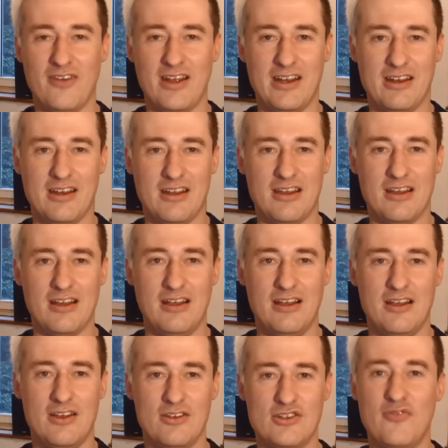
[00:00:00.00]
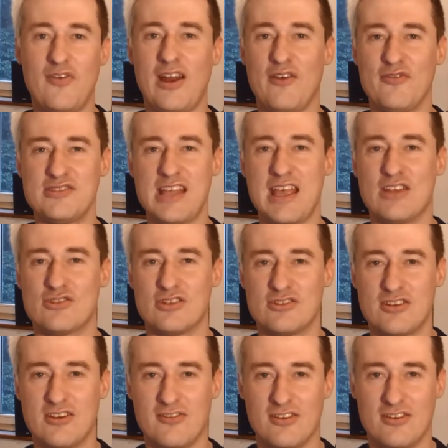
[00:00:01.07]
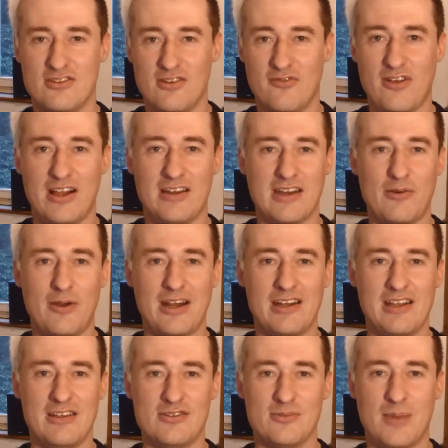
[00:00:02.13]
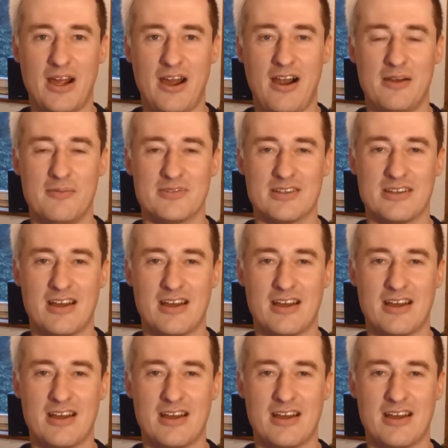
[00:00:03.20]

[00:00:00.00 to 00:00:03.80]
And she fell off stage, and she fell directly into my arms,